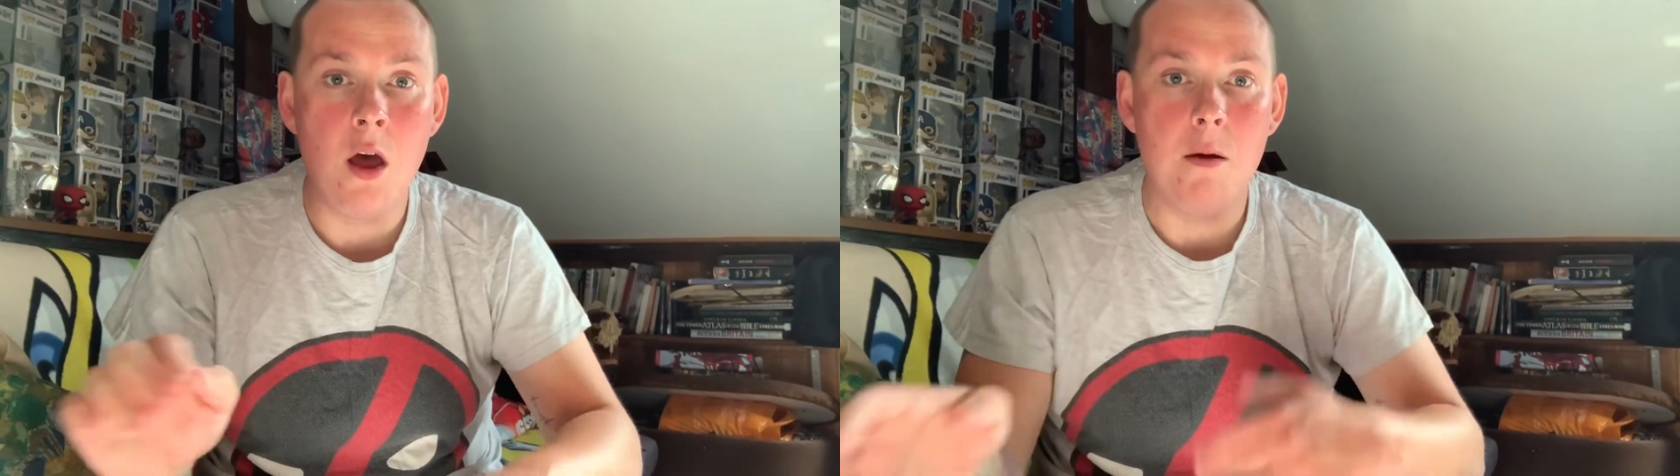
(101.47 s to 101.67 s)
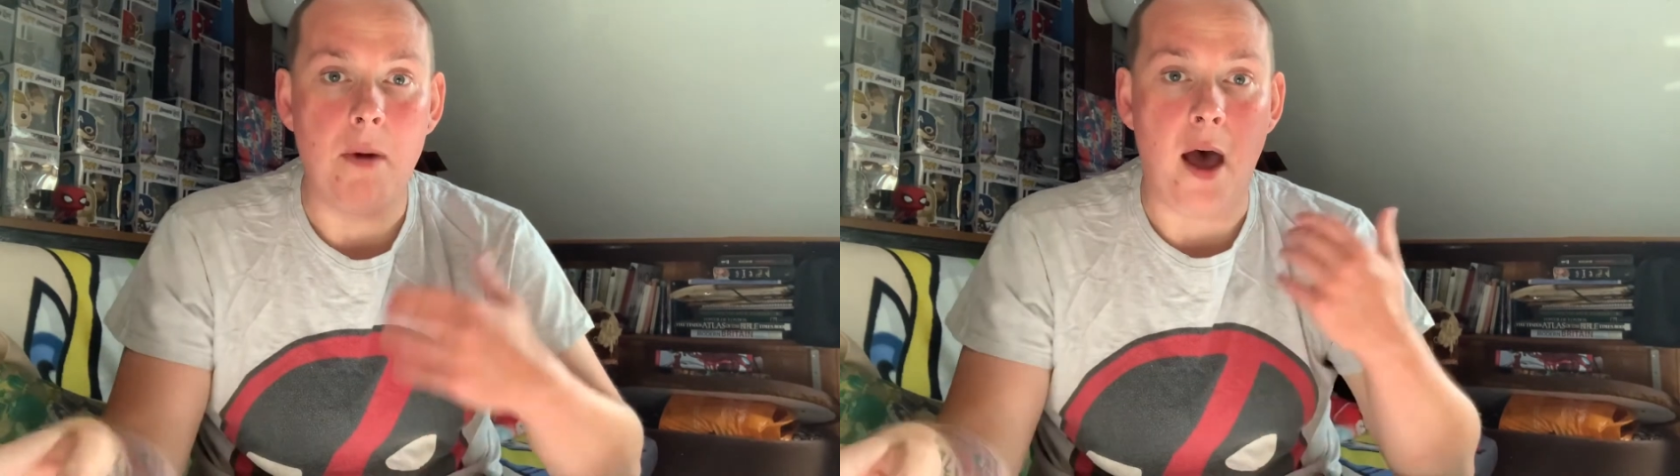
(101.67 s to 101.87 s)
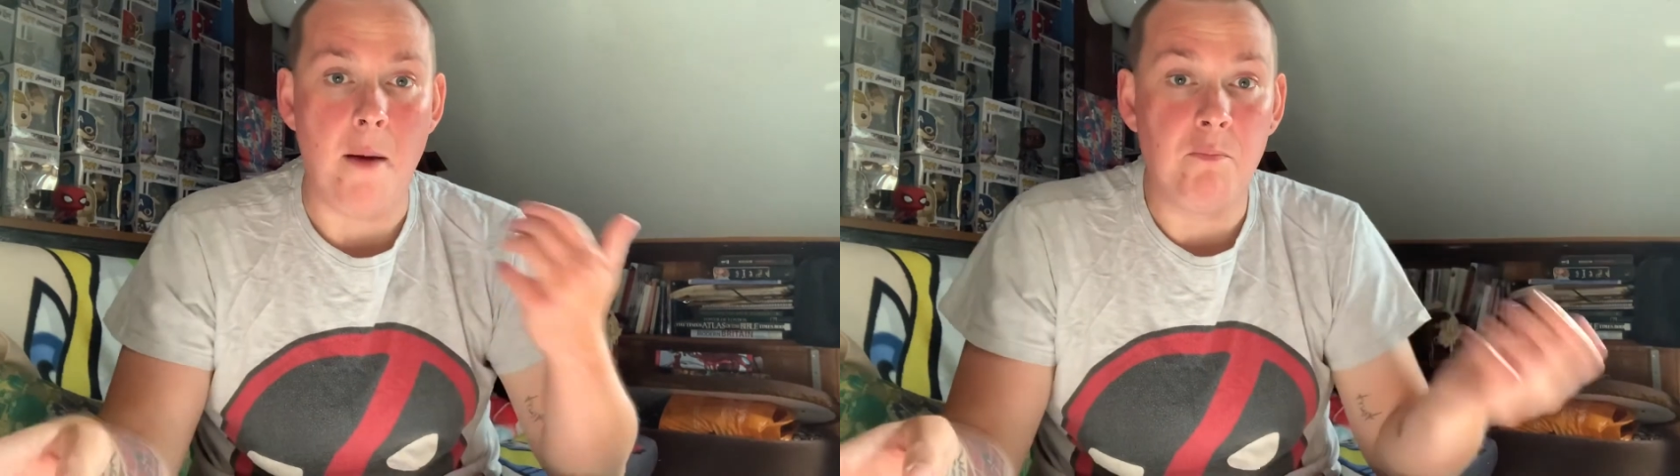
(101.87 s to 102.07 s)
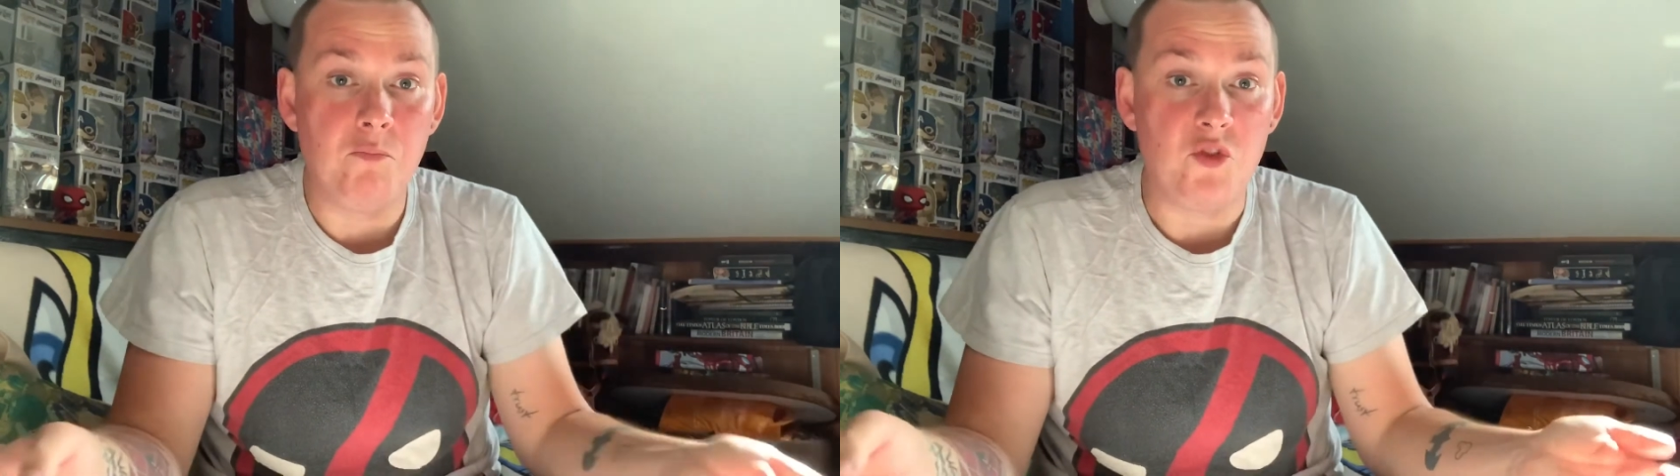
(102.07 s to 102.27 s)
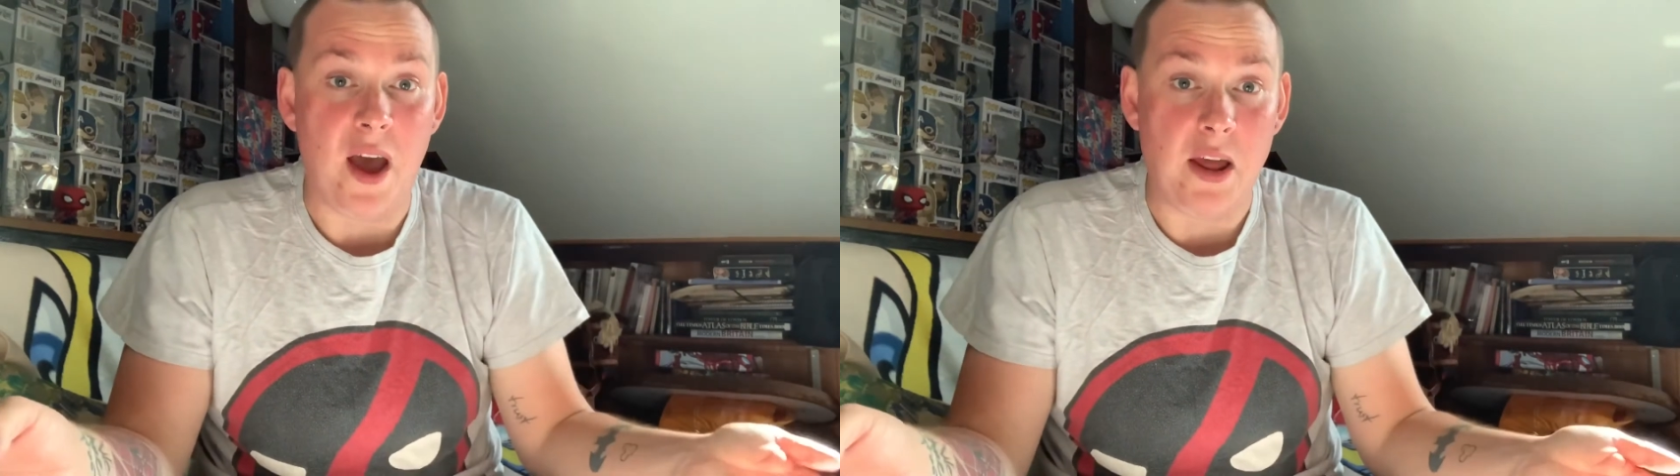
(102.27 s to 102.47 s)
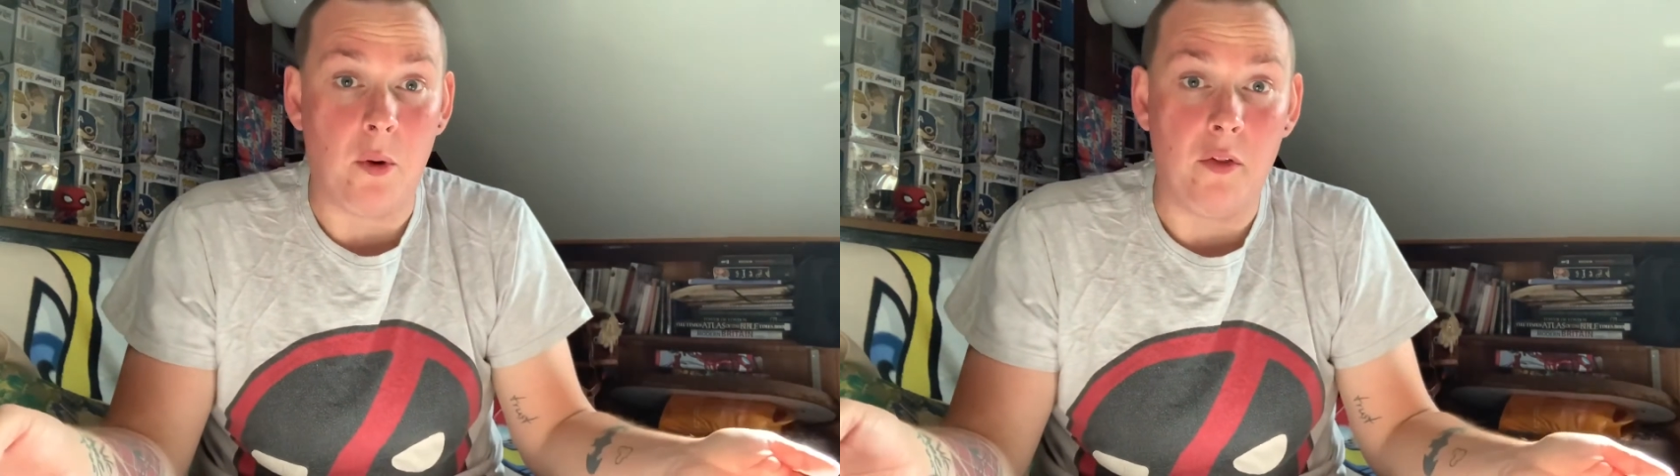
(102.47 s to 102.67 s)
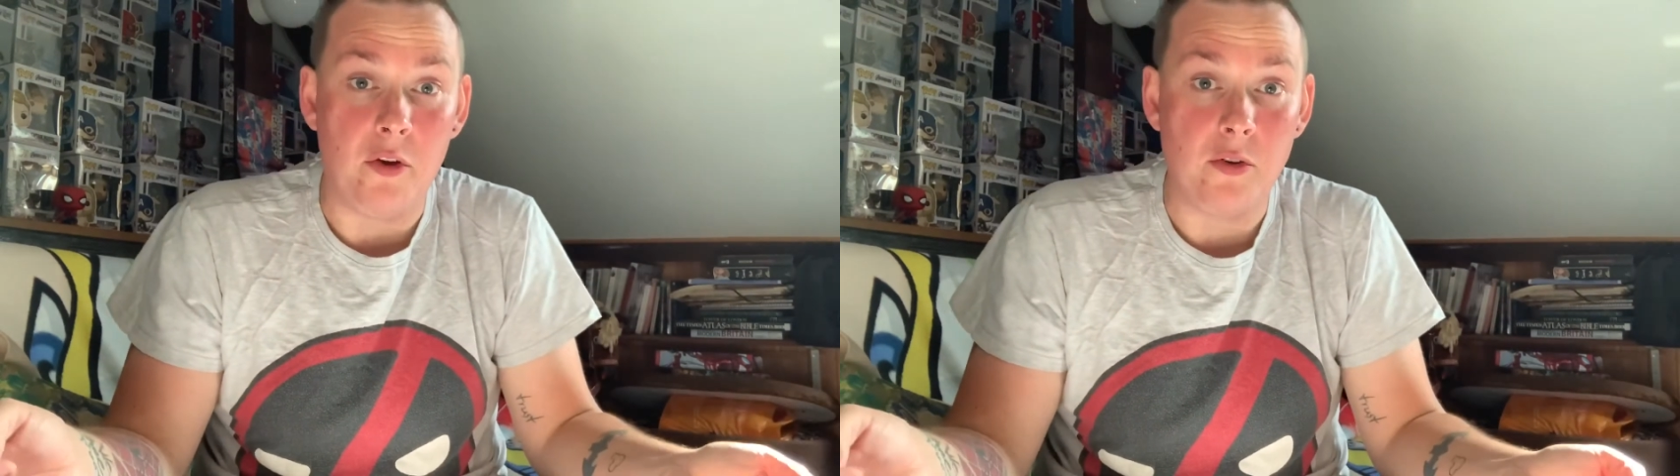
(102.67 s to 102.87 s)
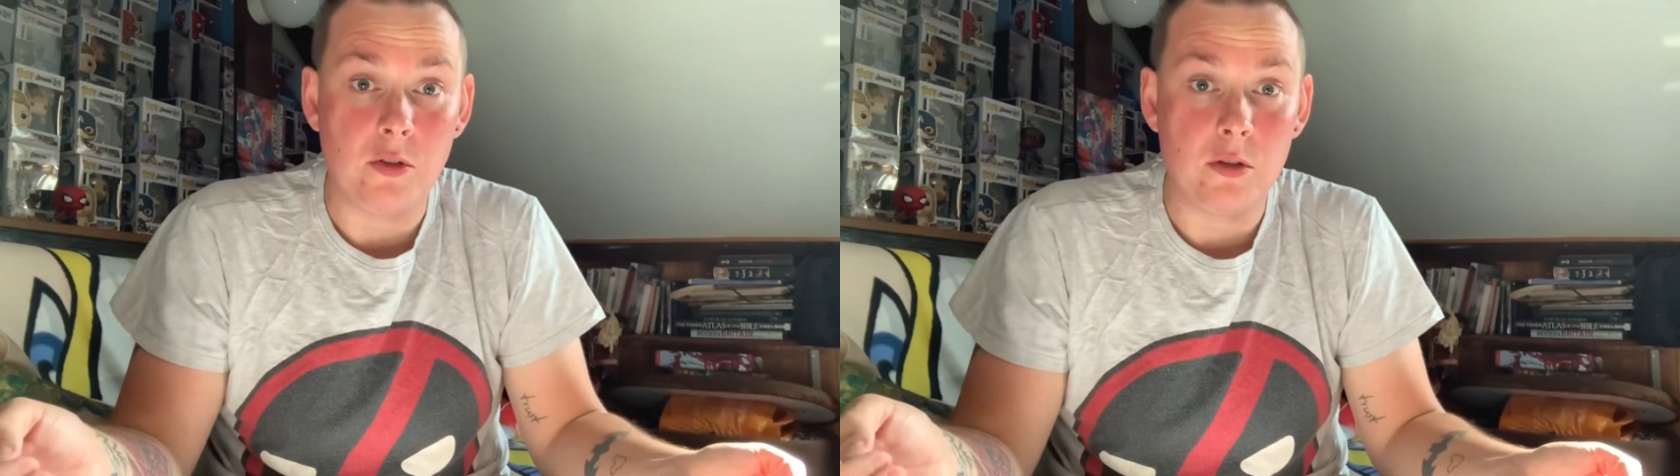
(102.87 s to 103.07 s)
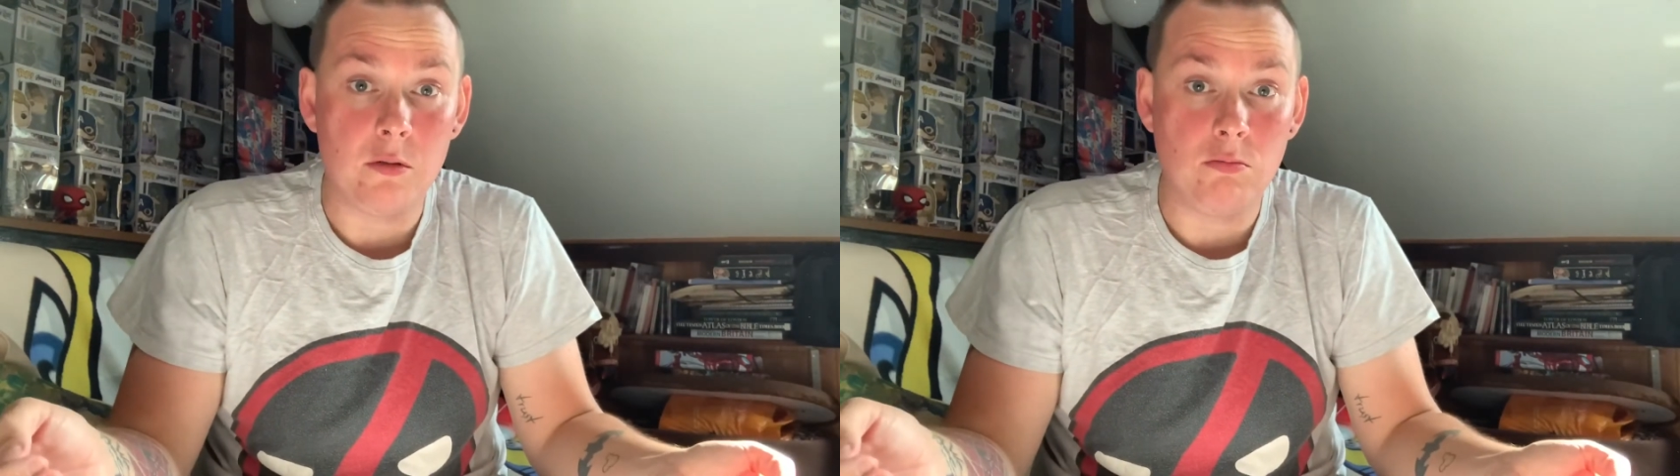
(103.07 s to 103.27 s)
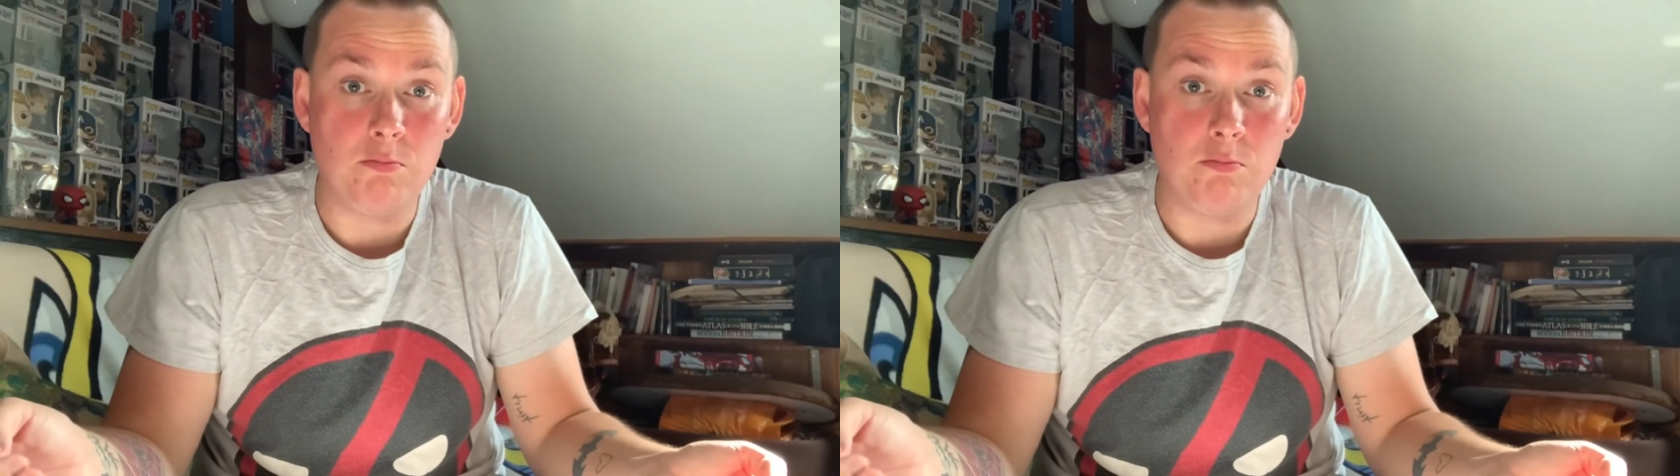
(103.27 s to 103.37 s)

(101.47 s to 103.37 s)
But to anyone who's